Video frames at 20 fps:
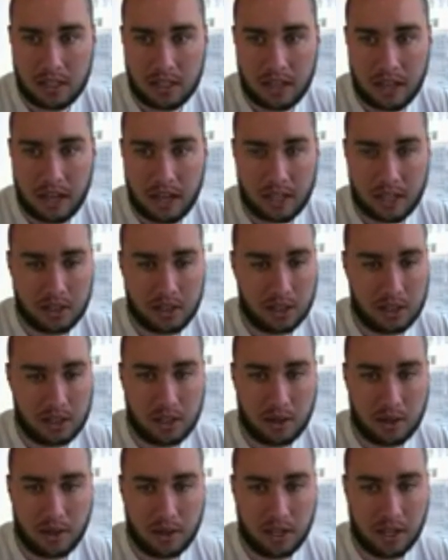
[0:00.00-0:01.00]
actually
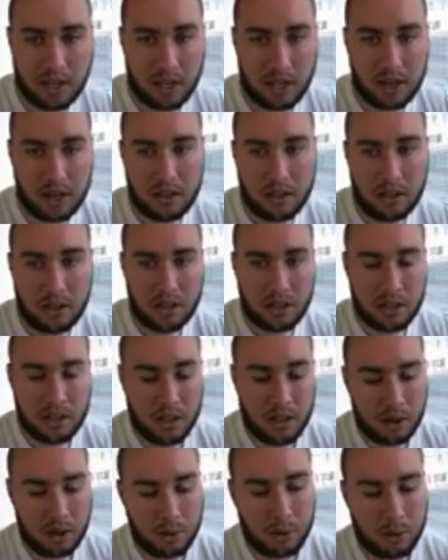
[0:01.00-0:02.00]
something that
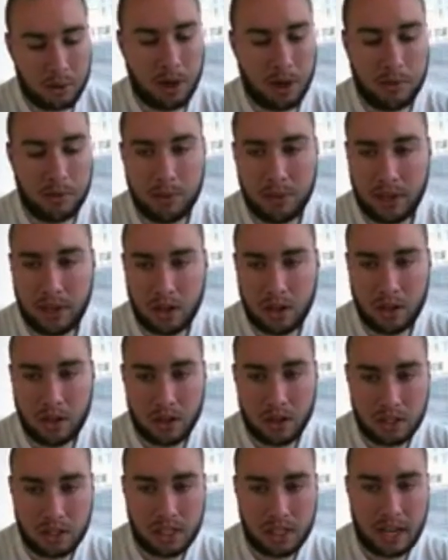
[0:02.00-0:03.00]
we're probably going to look
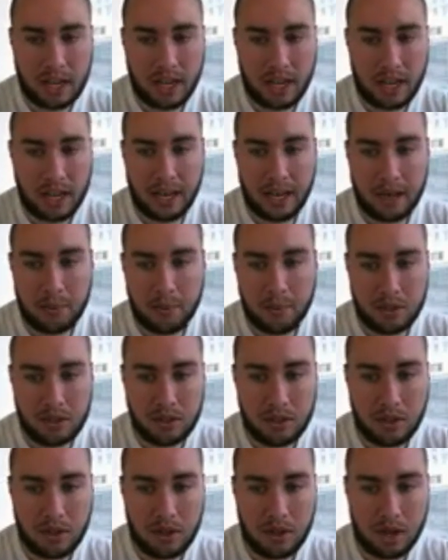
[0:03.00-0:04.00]
to take and
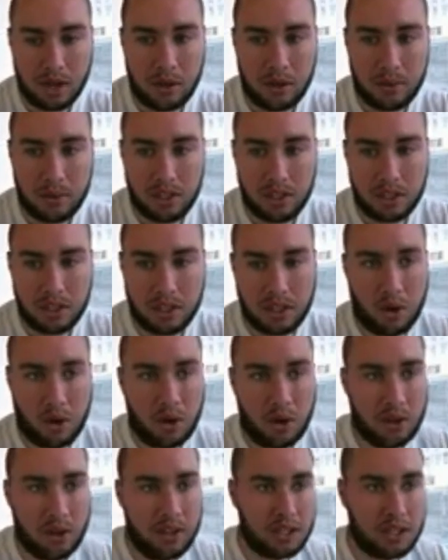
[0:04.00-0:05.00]
potentially
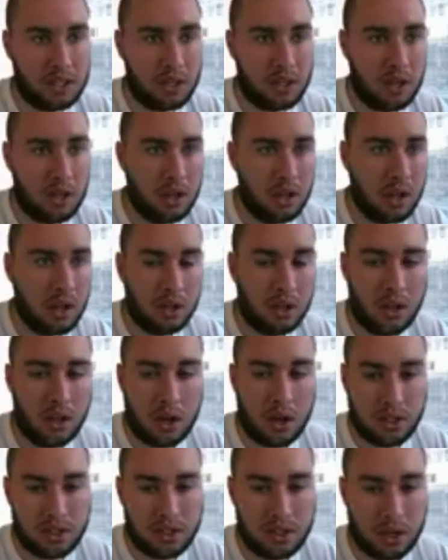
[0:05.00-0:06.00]
hold this
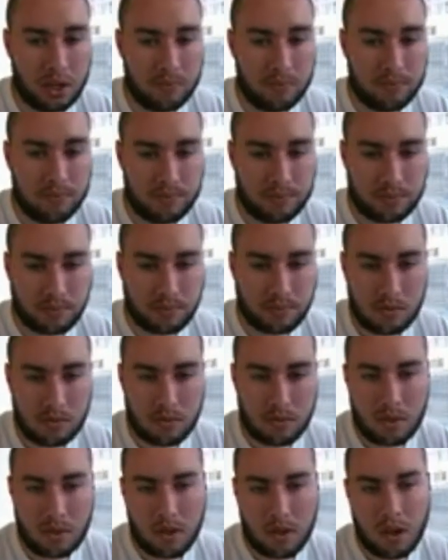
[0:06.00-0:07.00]
longer term.
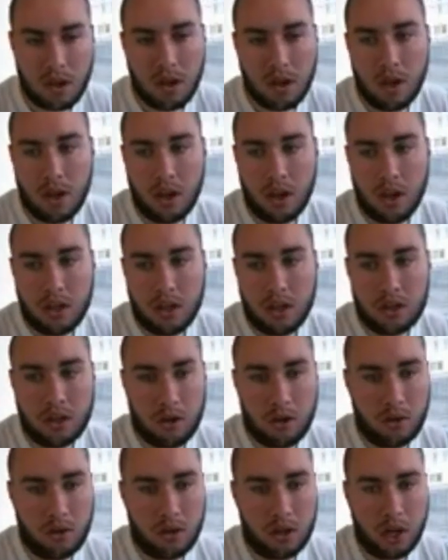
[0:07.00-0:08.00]

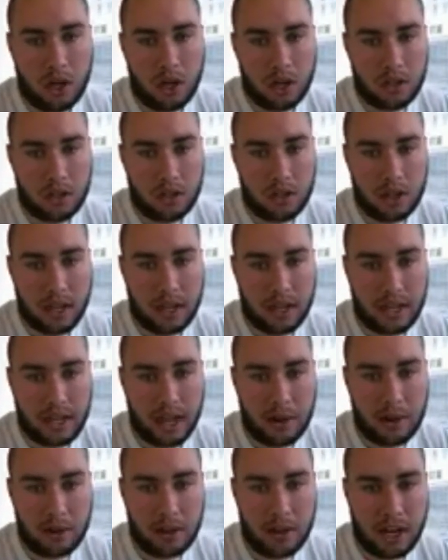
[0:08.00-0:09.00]
So looking at
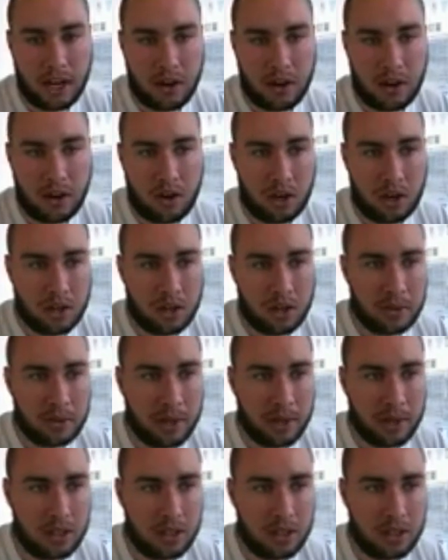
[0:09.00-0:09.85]
cable now on a little bit